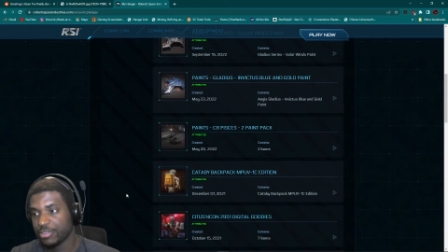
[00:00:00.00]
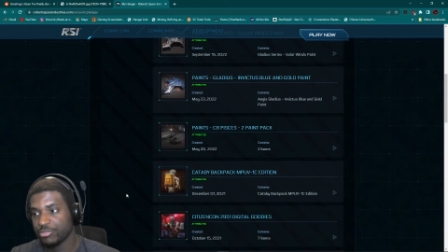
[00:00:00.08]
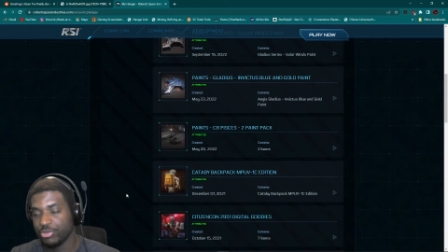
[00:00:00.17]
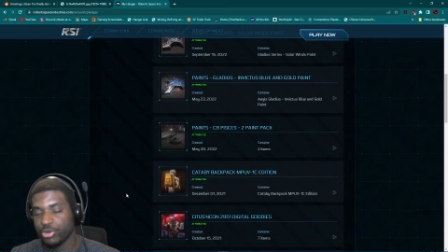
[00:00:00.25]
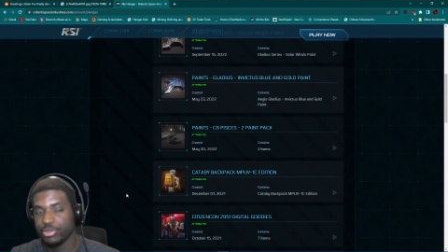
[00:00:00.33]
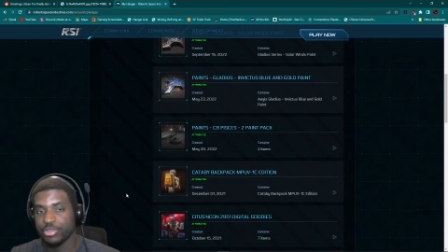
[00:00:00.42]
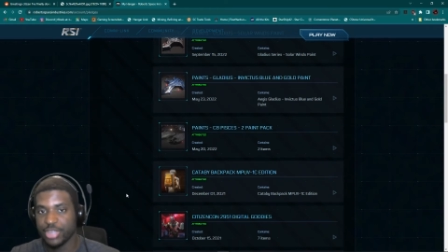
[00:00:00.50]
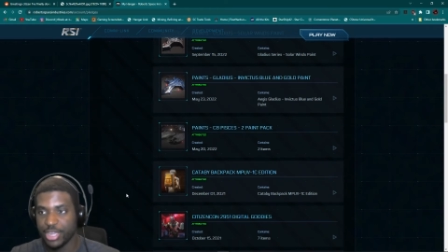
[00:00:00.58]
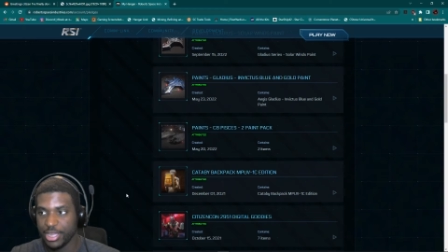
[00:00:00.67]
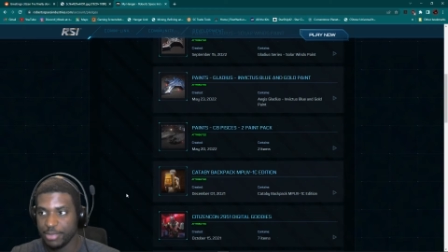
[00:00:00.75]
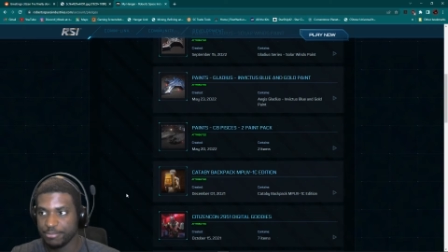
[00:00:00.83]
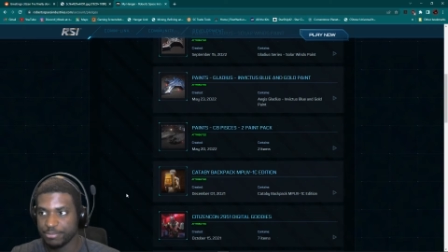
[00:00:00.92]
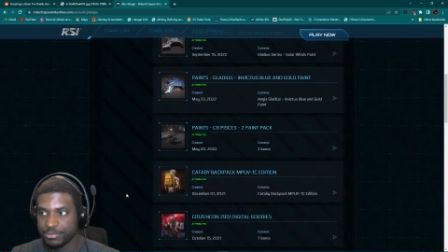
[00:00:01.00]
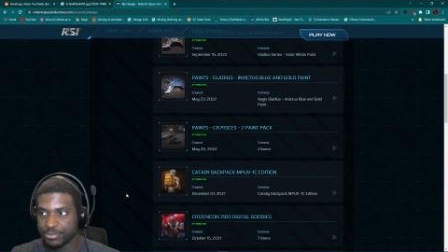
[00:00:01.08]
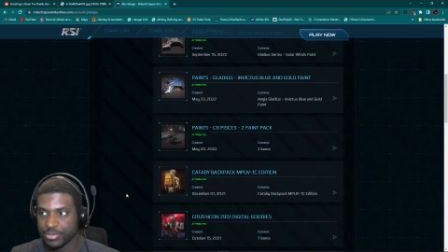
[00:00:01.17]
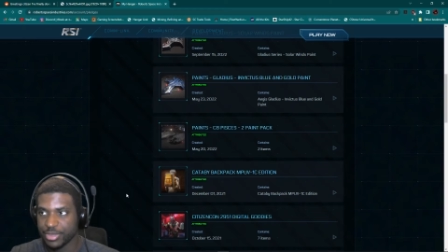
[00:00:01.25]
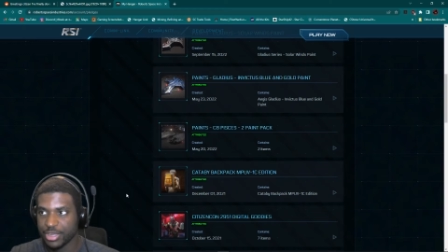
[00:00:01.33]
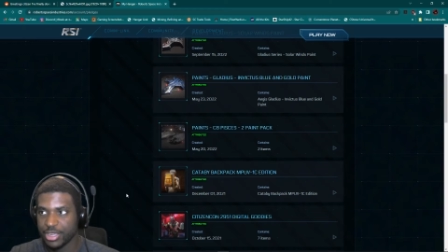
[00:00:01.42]
for the game.
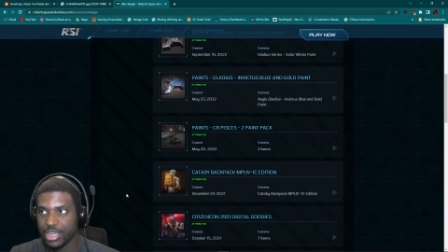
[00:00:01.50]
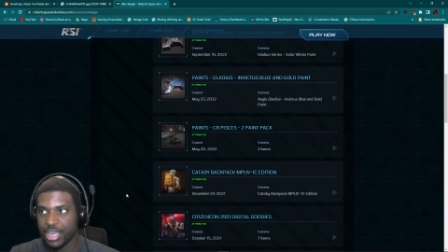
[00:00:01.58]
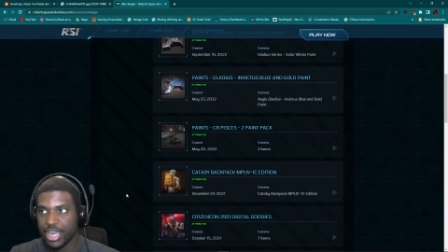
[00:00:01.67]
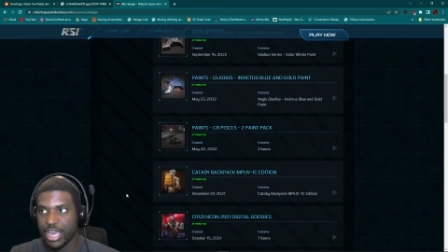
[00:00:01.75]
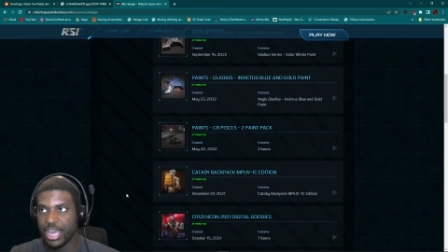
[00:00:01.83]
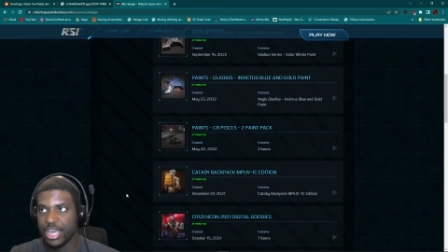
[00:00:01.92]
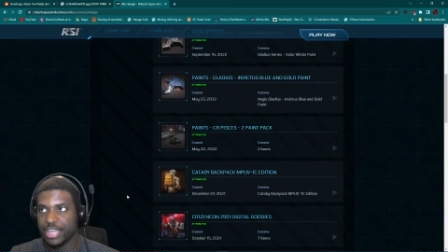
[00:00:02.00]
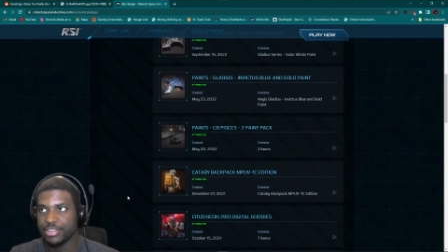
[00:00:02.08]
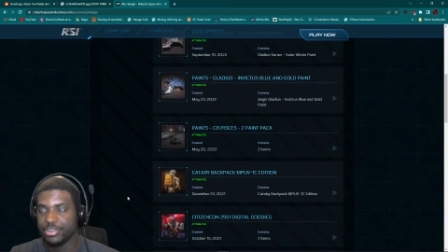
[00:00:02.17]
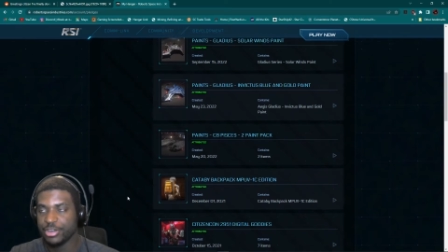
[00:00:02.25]
And